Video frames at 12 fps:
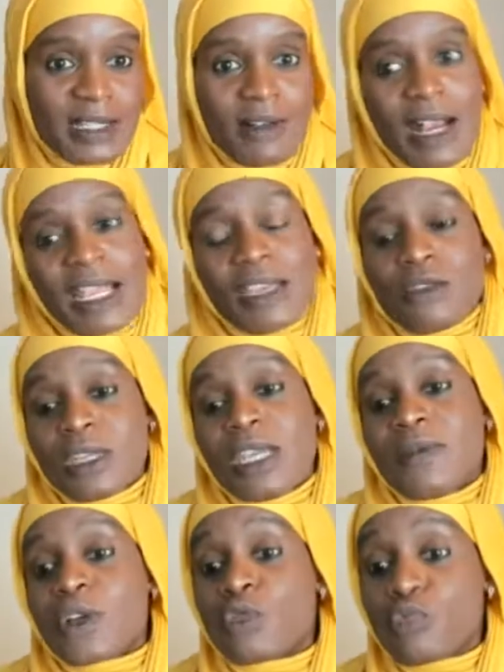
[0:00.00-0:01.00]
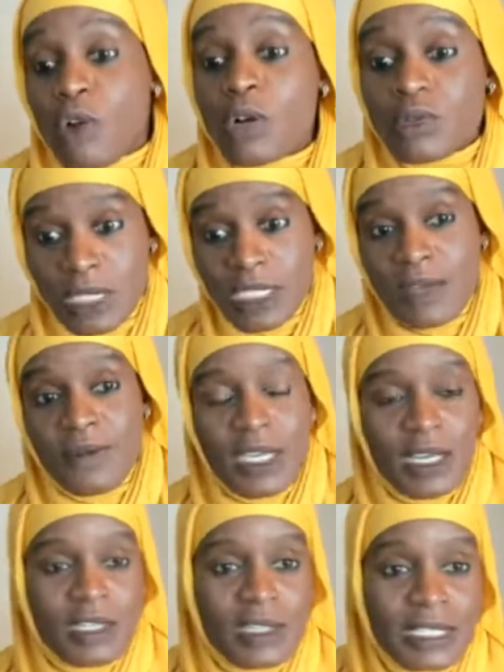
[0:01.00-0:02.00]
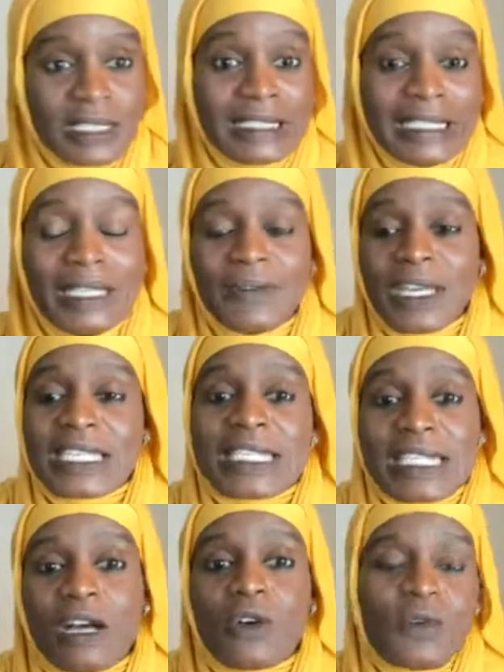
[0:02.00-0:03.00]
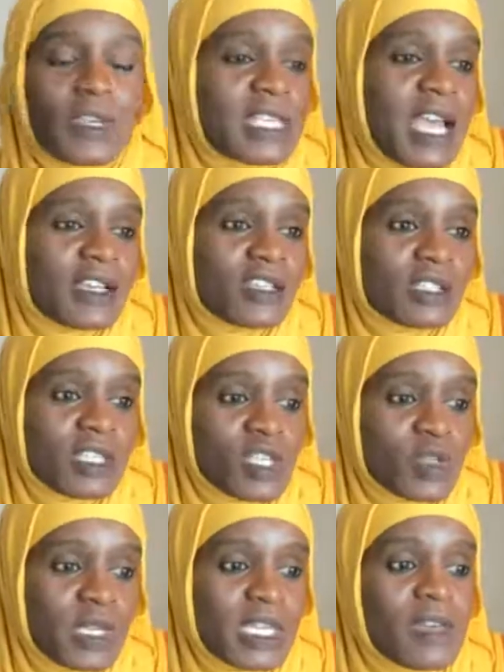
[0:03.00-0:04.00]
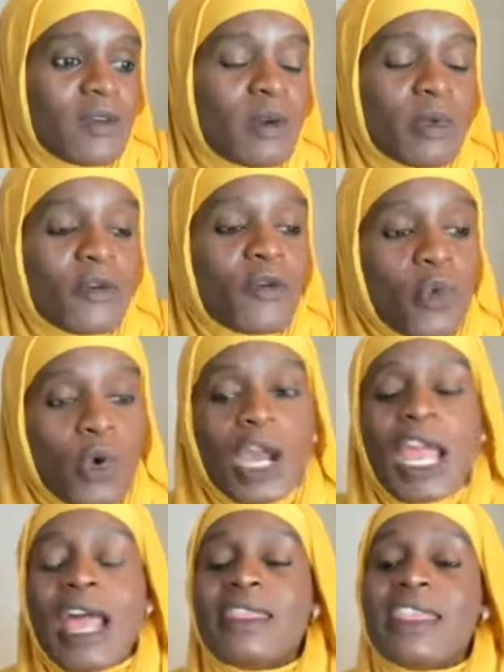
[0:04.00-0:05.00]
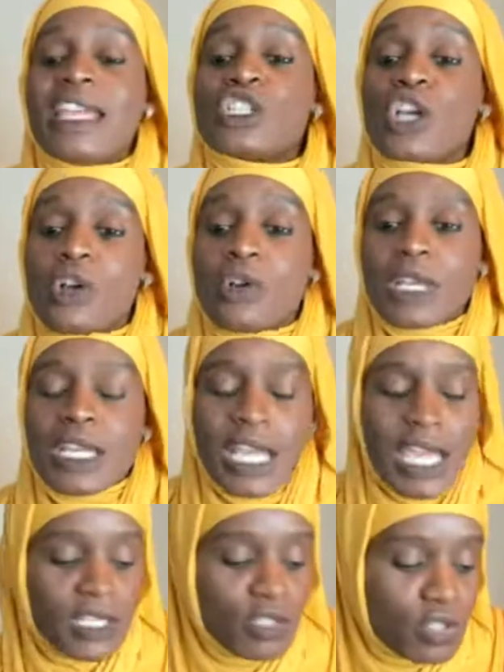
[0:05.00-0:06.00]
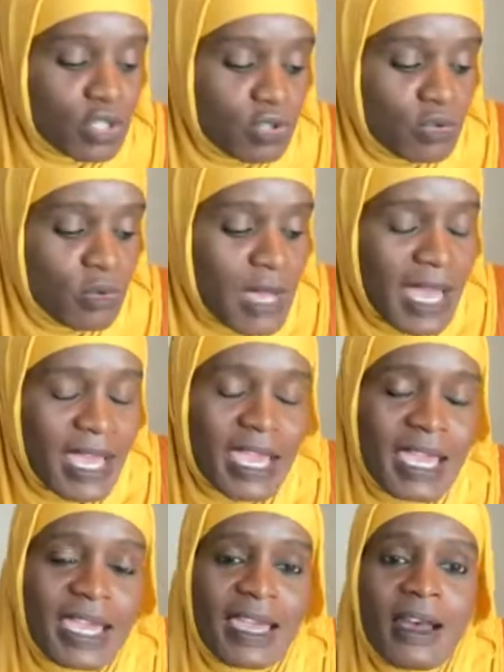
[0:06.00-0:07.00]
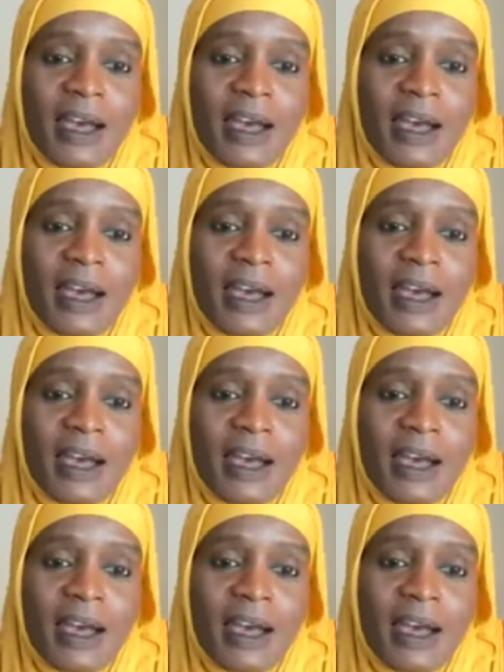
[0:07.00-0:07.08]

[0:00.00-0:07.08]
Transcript: right? You can even grow stevia. The leaf itself is actually sweet even before they turn it into a